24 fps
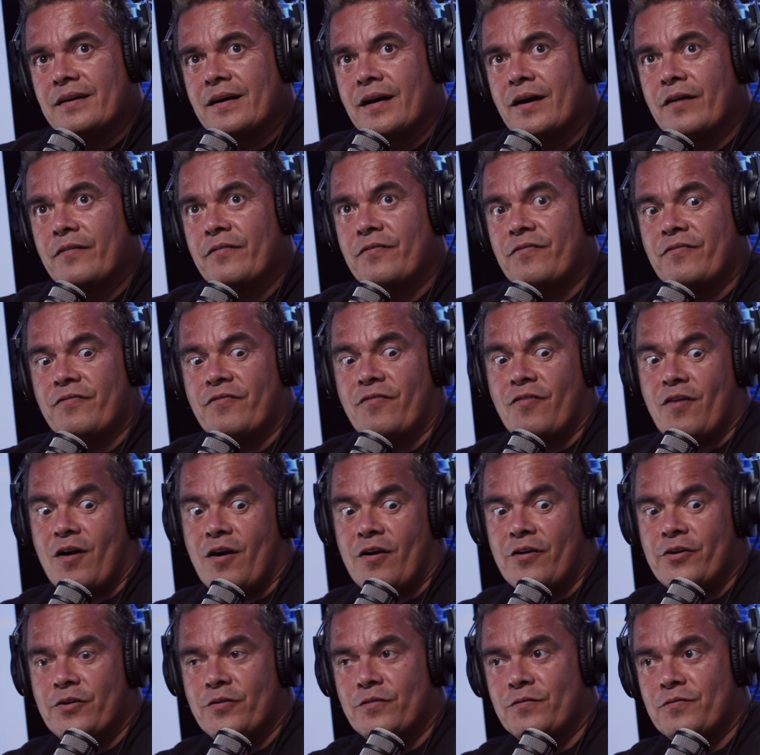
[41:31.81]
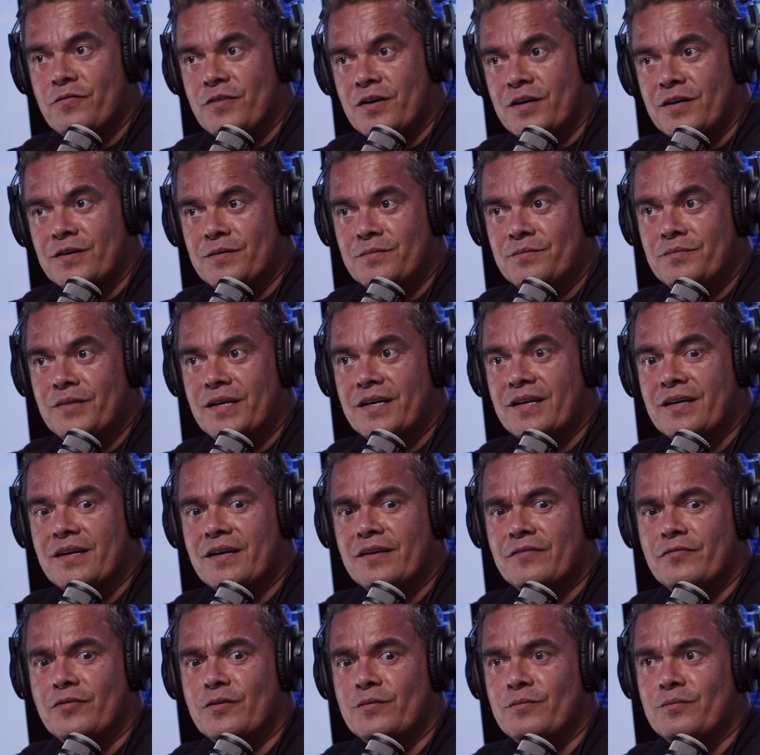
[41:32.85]
how far you've come, like
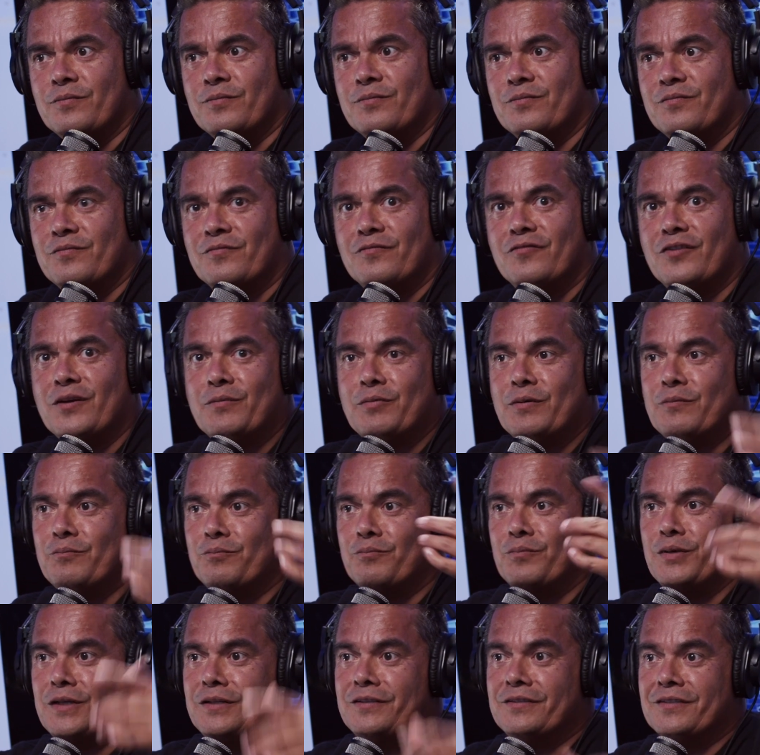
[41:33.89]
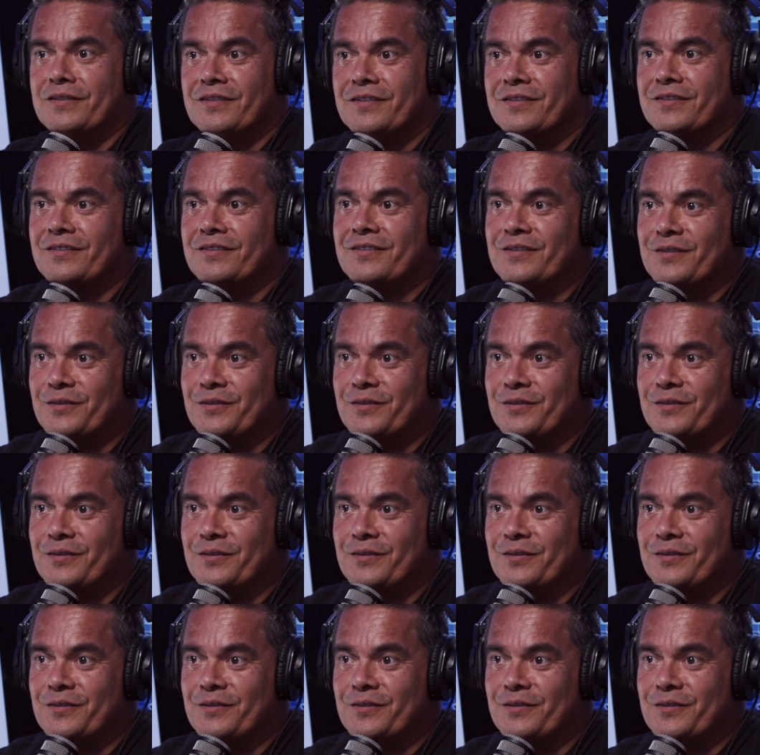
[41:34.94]
from flipping pizzas?